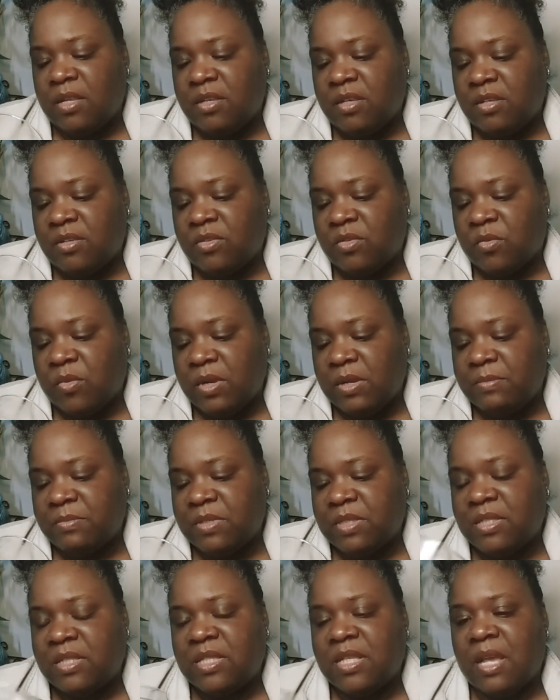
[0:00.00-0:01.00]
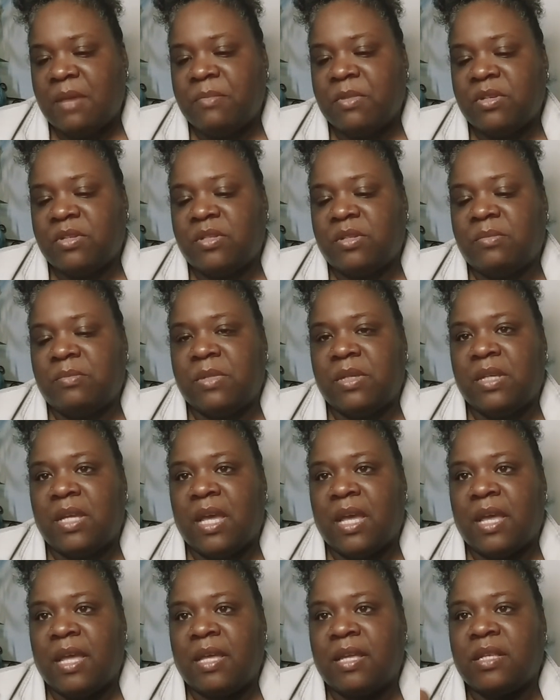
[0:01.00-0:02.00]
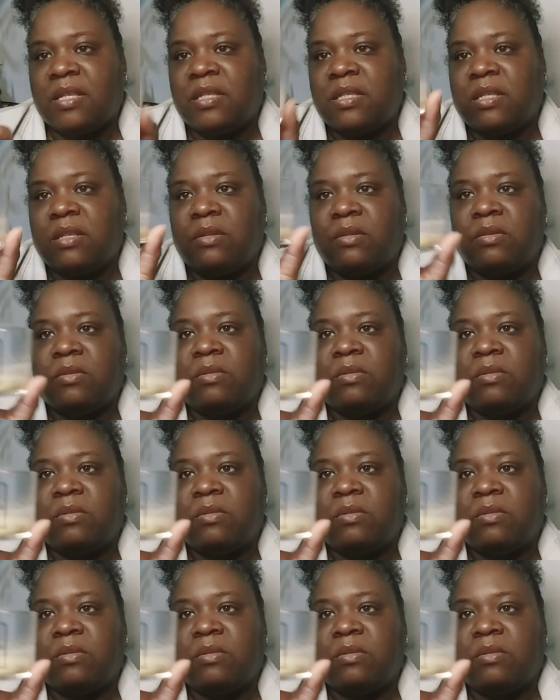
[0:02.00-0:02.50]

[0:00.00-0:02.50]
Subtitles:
just screams summer to me, guys. So,